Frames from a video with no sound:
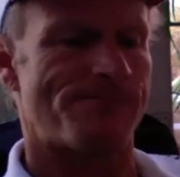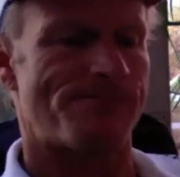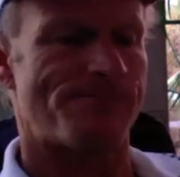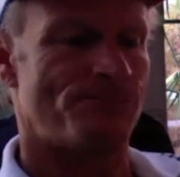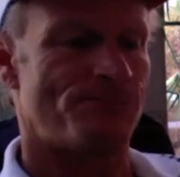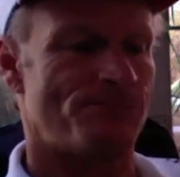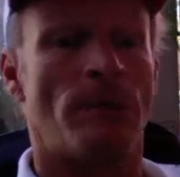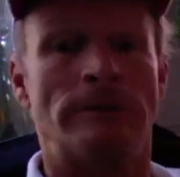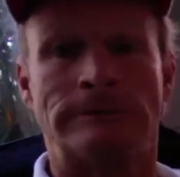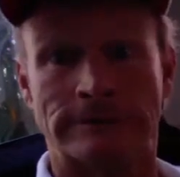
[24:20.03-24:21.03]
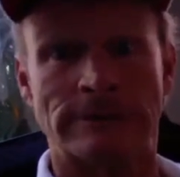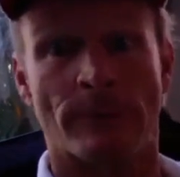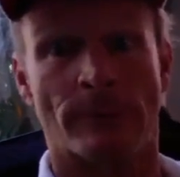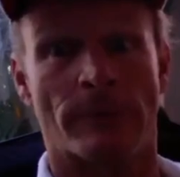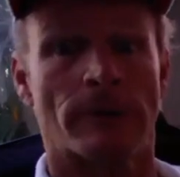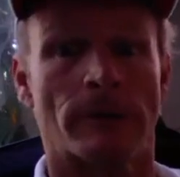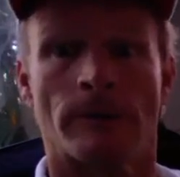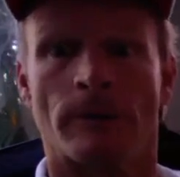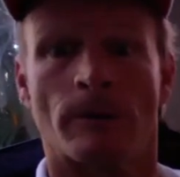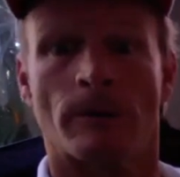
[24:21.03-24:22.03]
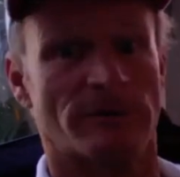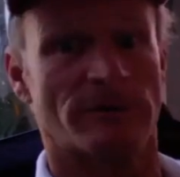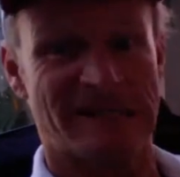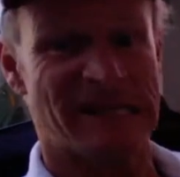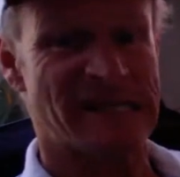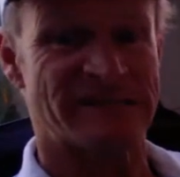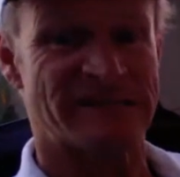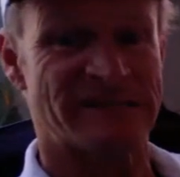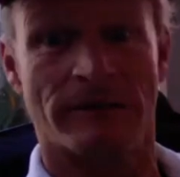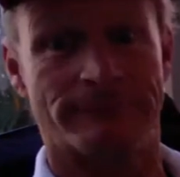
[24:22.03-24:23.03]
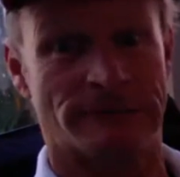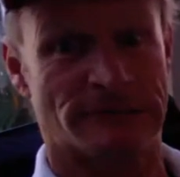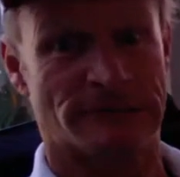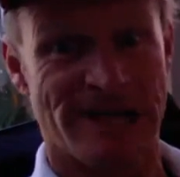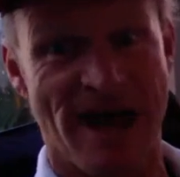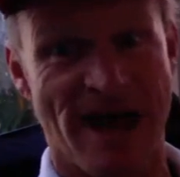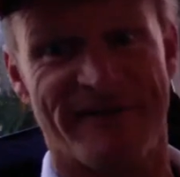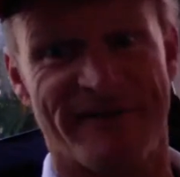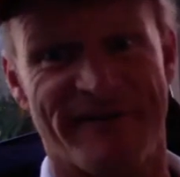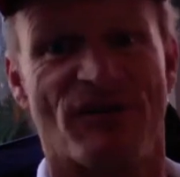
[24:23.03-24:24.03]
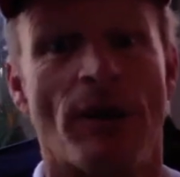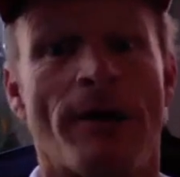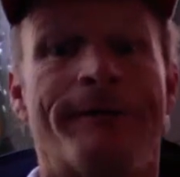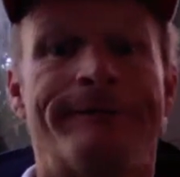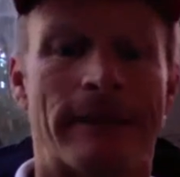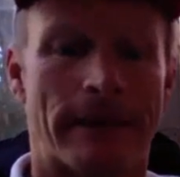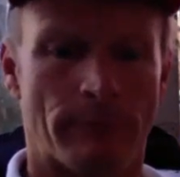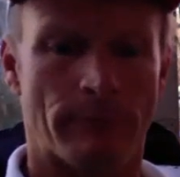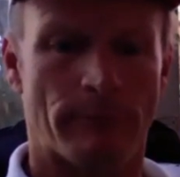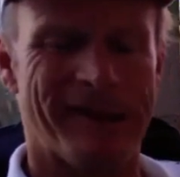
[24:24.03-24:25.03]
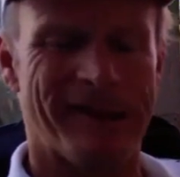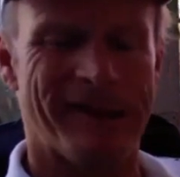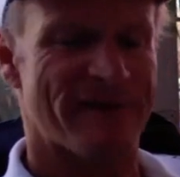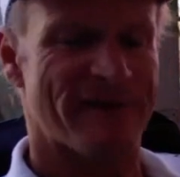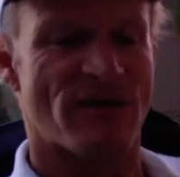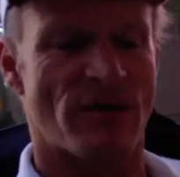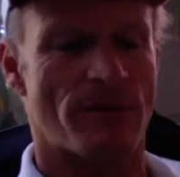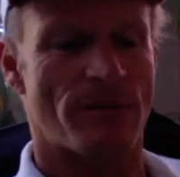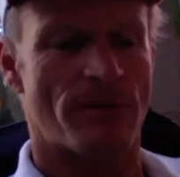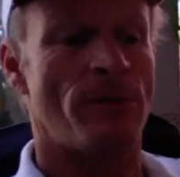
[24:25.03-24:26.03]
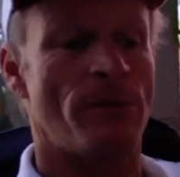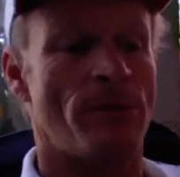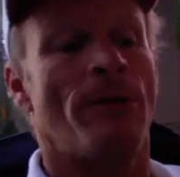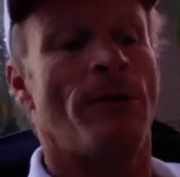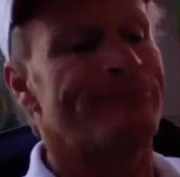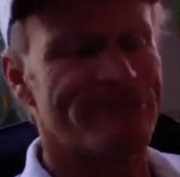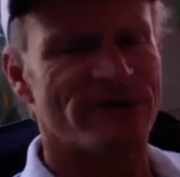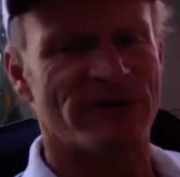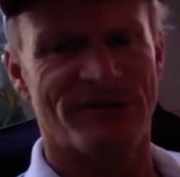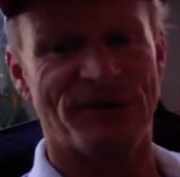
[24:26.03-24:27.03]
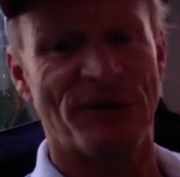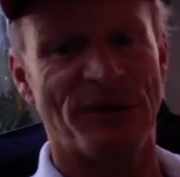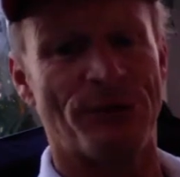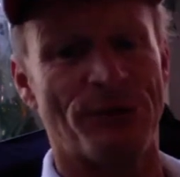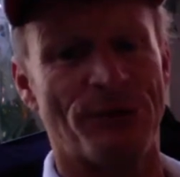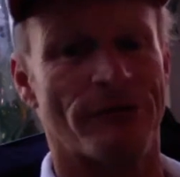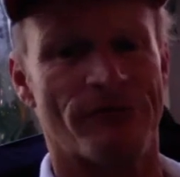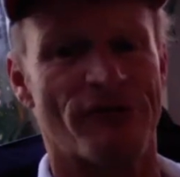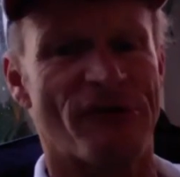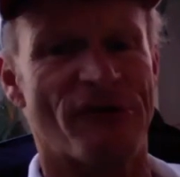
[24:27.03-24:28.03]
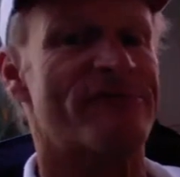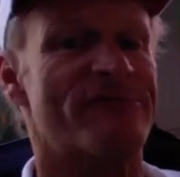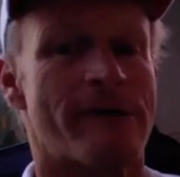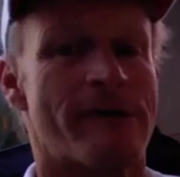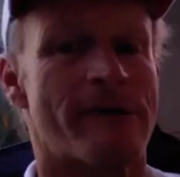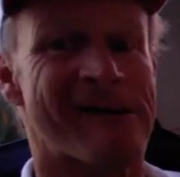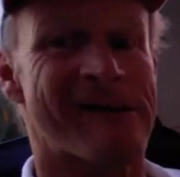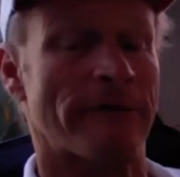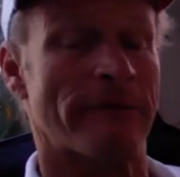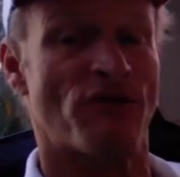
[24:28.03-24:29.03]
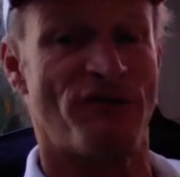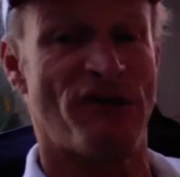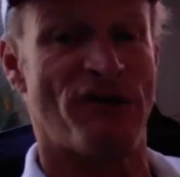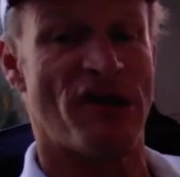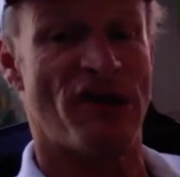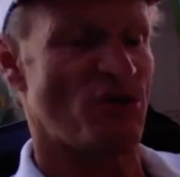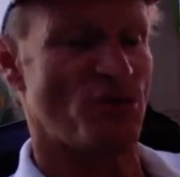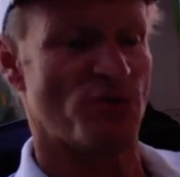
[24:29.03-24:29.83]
summer or seasonal staff that we get from different universities around California to